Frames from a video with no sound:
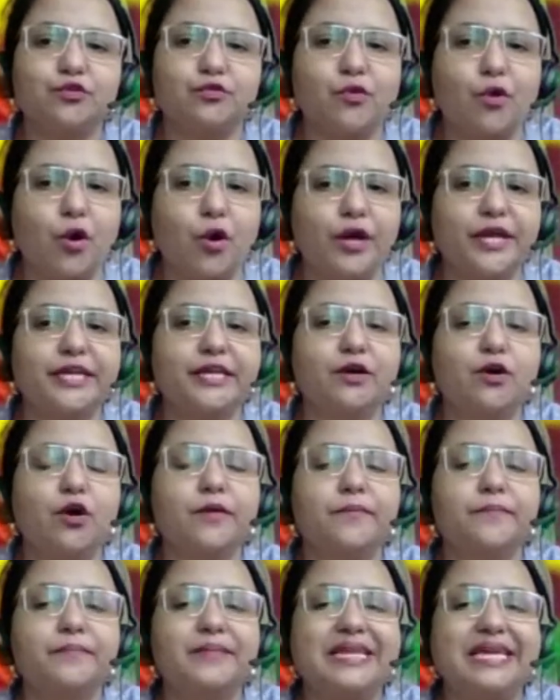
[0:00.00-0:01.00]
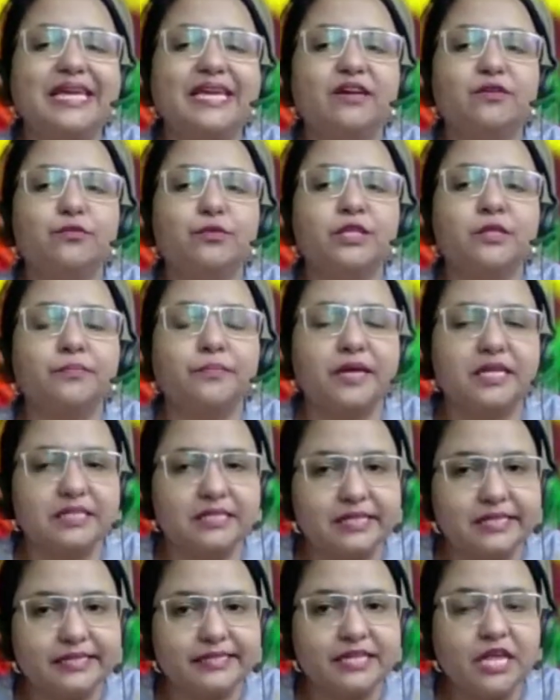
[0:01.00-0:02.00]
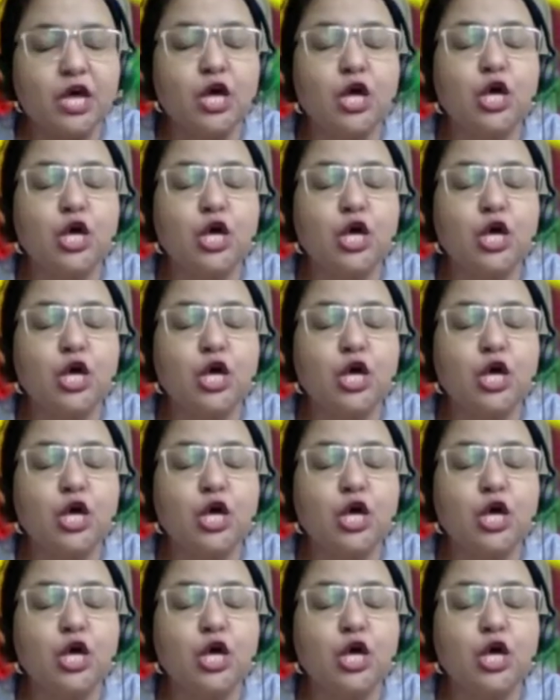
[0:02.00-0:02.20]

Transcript: drawing or playing with puzzles.